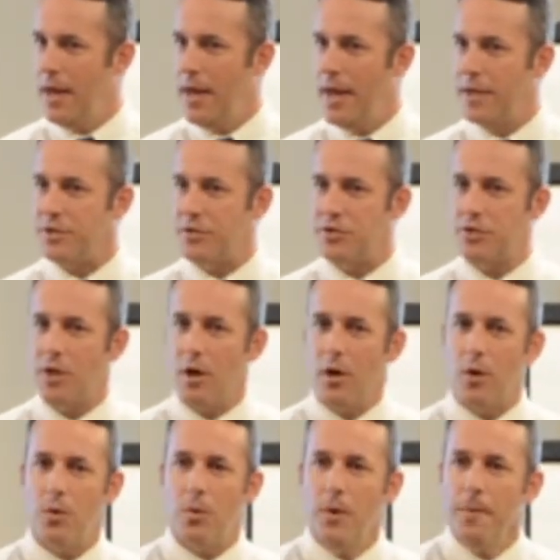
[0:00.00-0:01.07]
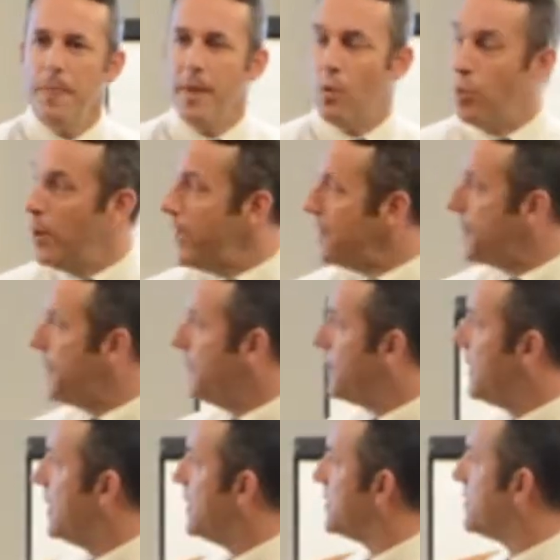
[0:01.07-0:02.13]
And so with
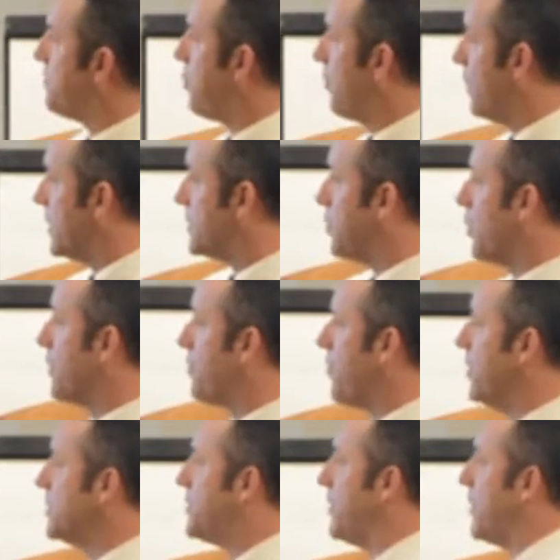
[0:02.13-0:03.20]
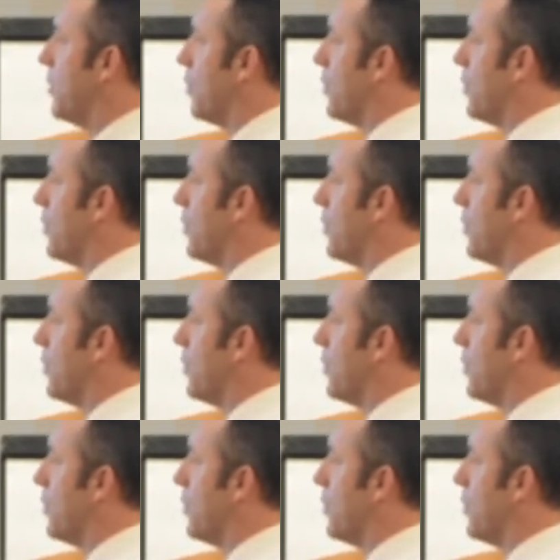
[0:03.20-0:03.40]
this word principle, a